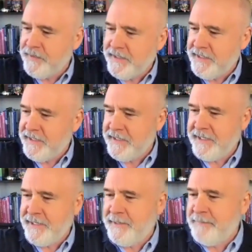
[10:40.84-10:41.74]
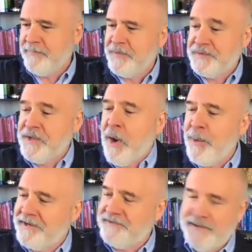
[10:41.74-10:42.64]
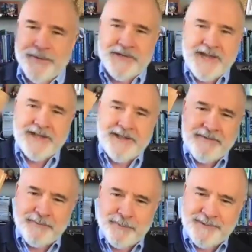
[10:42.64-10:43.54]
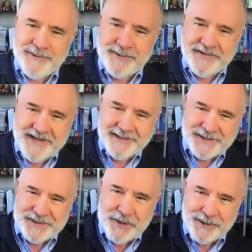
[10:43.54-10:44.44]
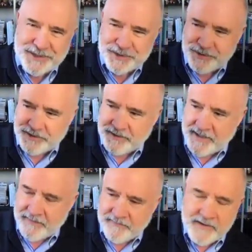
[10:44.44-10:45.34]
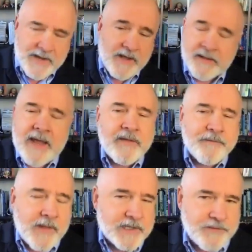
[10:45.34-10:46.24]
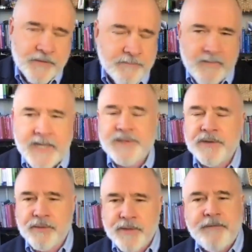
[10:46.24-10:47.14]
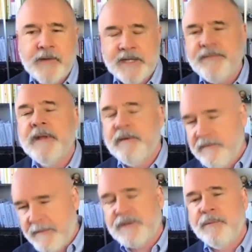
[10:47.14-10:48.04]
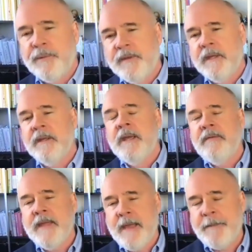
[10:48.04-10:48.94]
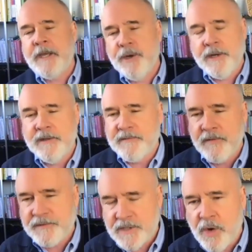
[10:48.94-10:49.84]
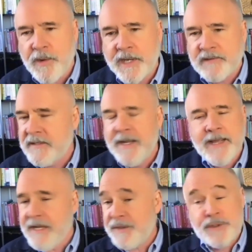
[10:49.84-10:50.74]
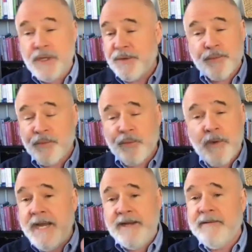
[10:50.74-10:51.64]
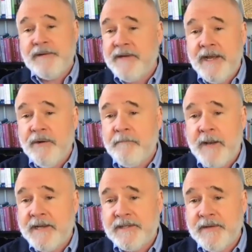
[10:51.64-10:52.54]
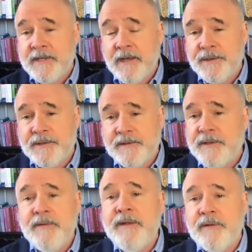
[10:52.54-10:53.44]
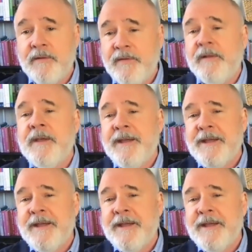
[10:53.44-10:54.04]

the uh, the Stoics, you know, the daily, uh, mm. daily Stoic Journal, and a lot of the philosophy from ancient Greek philosophy, especially with the the Epicureans and the Stoics, is just right in the center of positive intelligence. These are the